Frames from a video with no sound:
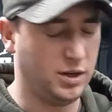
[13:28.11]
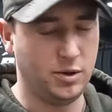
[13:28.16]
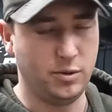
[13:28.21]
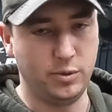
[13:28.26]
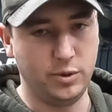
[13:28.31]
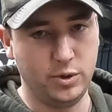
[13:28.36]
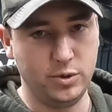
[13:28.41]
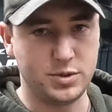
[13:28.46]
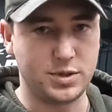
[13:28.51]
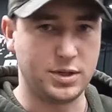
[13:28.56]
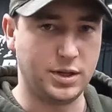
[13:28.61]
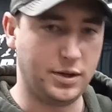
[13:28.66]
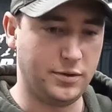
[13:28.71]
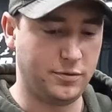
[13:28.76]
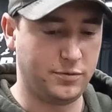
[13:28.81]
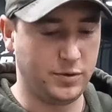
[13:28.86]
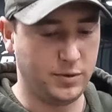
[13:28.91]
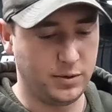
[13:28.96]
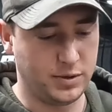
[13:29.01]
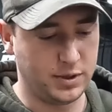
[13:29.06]
We do still have a
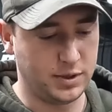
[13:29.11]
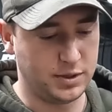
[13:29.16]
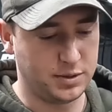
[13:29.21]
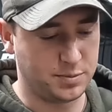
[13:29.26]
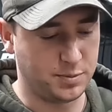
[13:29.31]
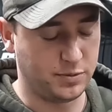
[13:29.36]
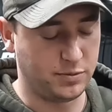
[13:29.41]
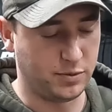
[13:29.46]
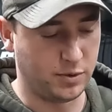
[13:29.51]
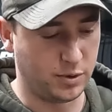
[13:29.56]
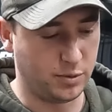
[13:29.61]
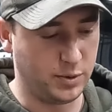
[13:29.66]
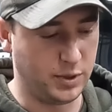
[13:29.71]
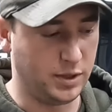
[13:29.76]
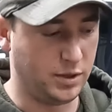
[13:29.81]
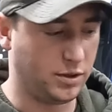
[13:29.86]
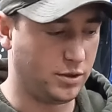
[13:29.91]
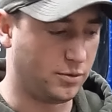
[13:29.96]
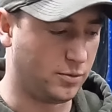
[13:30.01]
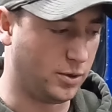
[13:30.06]
few things before
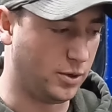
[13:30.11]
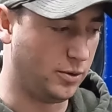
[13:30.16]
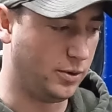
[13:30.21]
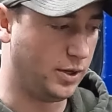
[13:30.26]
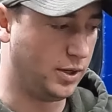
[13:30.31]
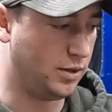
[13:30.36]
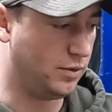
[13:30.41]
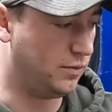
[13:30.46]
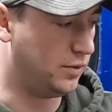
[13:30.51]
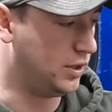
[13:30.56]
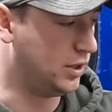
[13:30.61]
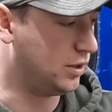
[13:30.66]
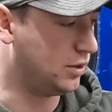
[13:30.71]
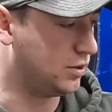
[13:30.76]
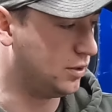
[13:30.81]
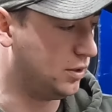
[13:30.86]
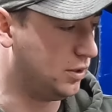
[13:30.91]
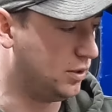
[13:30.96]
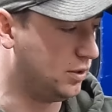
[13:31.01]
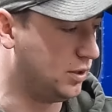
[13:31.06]
we throw it in the
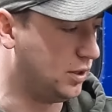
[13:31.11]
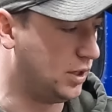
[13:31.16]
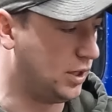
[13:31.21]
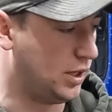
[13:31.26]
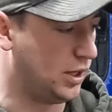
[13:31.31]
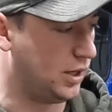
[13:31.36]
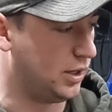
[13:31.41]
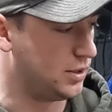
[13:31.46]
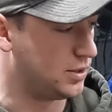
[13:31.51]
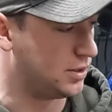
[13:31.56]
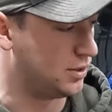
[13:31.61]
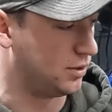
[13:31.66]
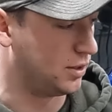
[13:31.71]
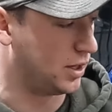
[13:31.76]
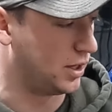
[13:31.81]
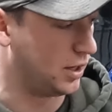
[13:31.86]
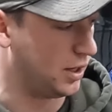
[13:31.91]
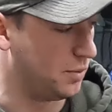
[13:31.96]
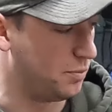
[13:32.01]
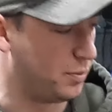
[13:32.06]
vehicle. I still
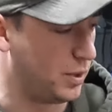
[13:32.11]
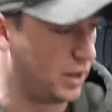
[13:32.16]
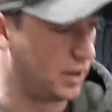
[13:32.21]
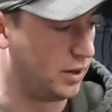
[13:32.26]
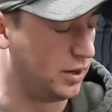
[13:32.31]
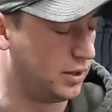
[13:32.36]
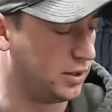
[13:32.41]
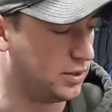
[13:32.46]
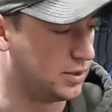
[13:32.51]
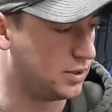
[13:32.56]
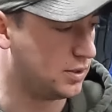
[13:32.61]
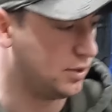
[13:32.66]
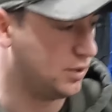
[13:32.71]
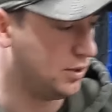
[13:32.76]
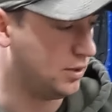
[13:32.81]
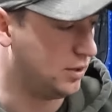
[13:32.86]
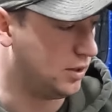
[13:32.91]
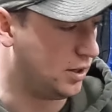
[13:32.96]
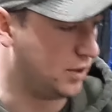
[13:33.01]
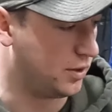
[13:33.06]
got to get bearings
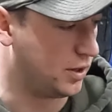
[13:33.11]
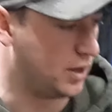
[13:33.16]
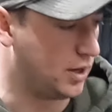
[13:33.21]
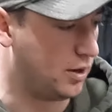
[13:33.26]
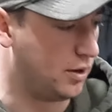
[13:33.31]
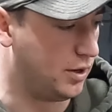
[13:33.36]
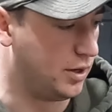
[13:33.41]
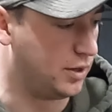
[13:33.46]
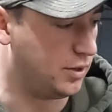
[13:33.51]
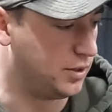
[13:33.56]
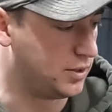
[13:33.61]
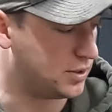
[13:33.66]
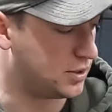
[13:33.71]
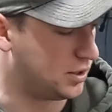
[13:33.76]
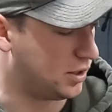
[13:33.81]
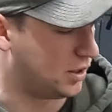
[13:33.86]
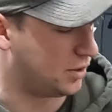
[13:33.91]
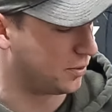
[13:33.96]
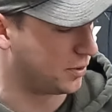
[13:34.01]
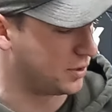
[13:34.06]
on the carrier
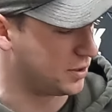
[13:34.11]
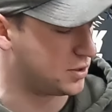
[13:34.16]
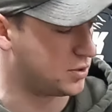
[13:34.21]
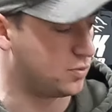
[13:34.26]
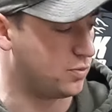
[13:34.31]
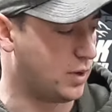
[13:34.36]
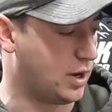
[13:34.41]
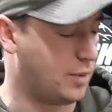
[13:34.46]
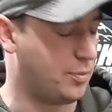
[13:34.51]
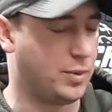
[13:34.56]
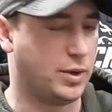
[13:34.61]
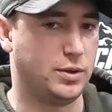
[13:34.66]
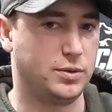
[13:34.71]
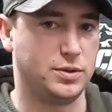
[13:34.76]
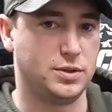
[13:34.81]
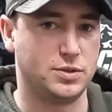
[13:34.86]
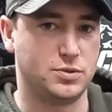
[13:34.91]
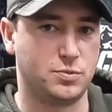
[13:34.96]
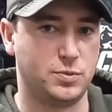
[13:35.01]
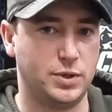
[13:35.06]
install. We're going to swap out
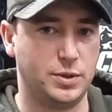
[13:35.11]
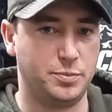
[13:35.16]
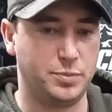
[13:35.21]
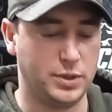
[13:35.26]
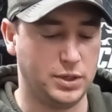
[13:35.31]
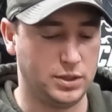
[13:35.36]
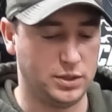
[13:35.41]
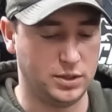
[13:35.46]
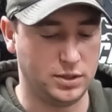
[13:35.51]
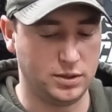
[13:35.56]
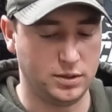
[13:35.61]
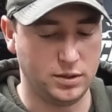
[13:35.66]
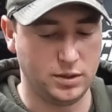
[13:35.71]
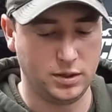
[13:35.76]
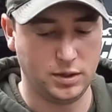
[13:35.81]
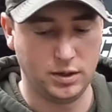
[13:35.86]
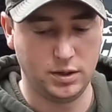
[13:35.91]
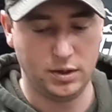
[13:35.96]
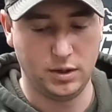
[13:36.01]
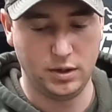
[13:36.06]
this rear pinion
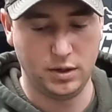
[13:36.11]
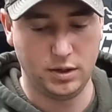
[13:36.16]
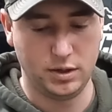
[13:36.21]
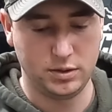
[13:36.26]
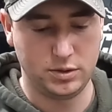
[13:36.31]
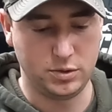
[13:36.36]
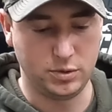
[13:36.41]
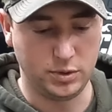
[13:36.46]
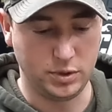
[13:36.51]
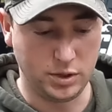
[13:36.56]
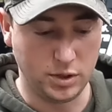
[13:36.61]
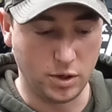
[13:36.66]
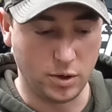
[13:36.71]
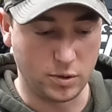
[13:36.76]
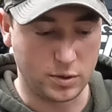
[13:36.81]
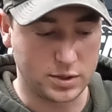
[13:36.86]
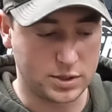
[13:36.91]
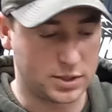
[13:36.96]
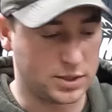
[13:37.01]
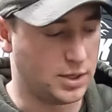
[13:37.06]
to a
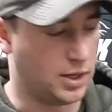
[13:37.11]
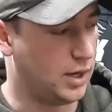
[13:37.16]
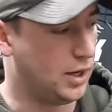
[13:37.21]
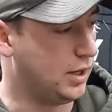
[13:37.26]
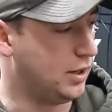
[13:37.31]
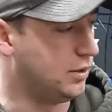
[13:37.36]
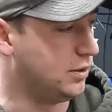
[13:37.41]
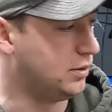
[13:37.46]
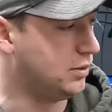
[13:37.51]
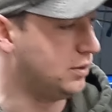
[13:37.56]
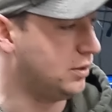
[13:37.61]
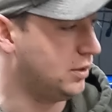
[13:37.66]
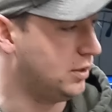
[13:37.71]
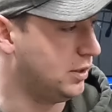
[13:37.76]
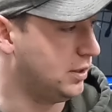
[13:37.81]
yoke style.